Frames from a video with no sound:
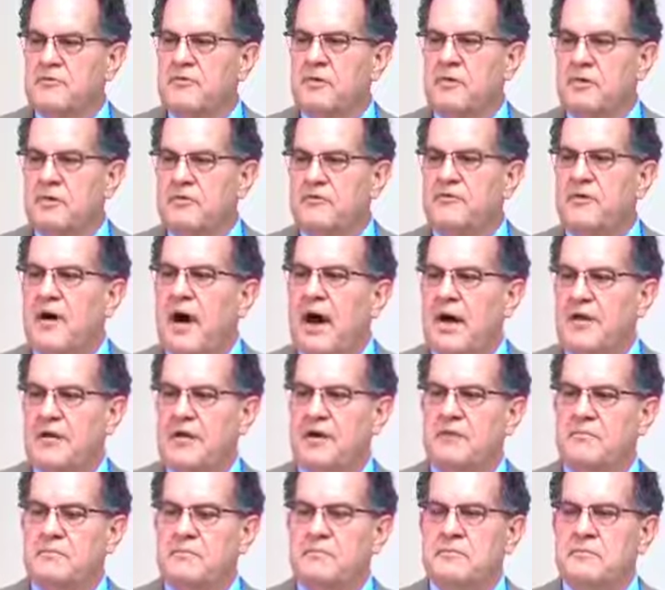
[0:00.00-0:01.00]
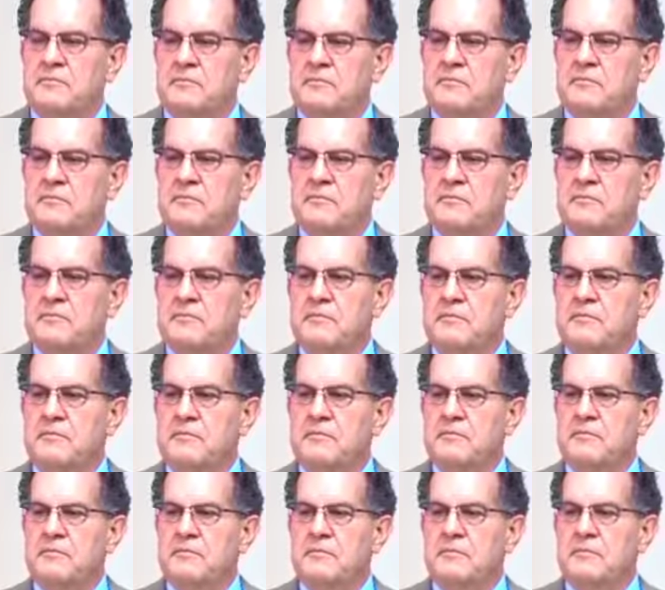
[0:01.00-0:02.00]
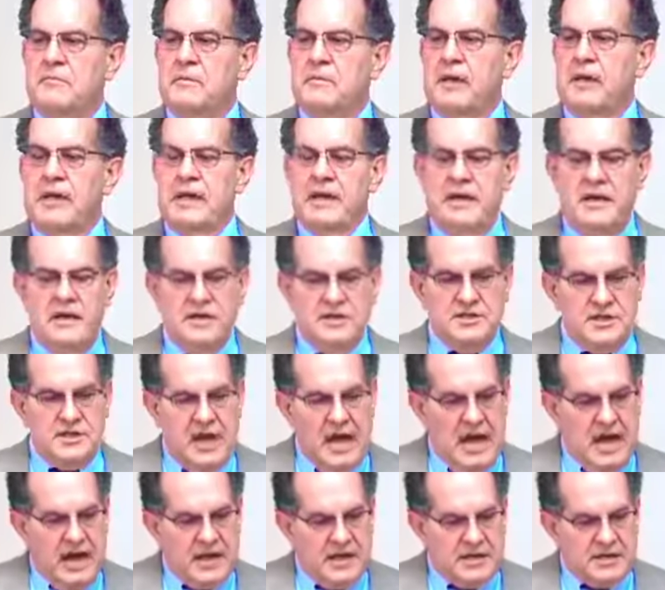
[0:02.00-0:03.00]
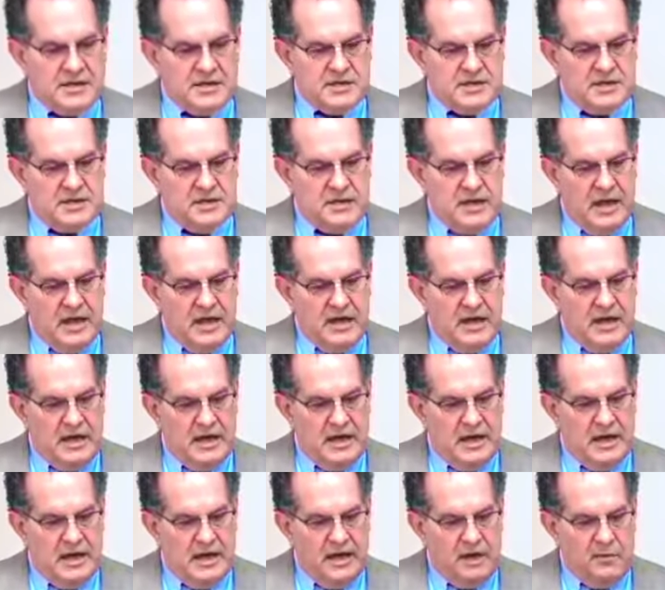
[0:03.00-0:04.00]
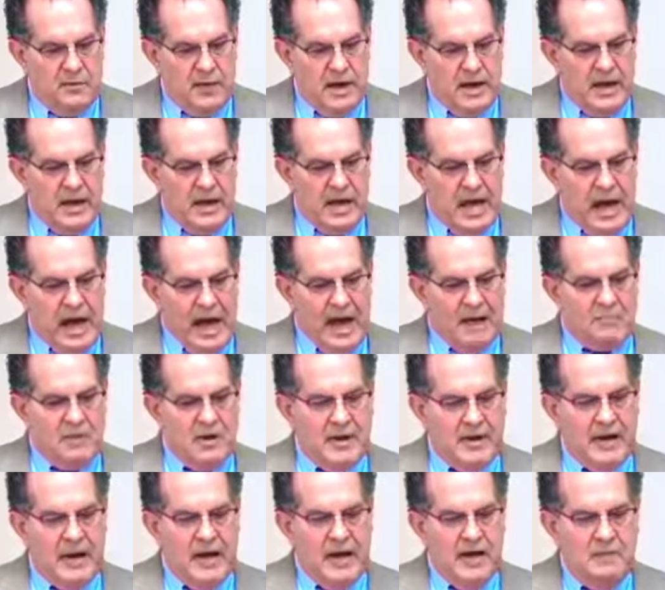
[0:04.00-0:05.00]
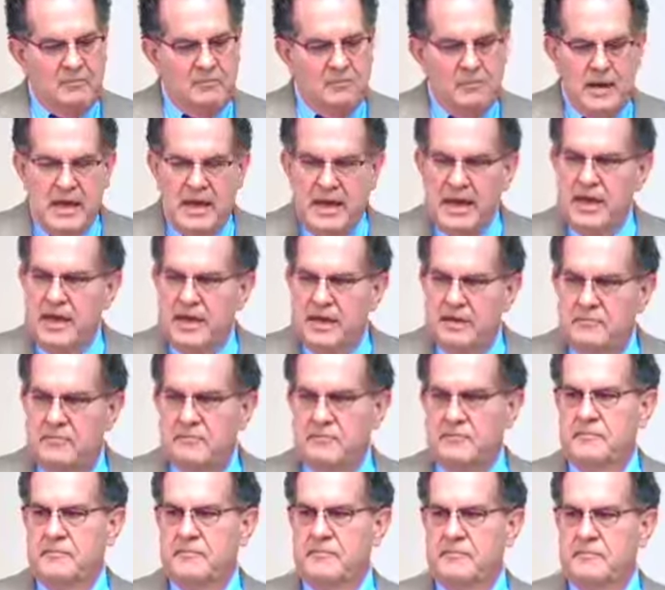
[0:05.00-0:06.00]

before the Father, and does not then in any way obligate me.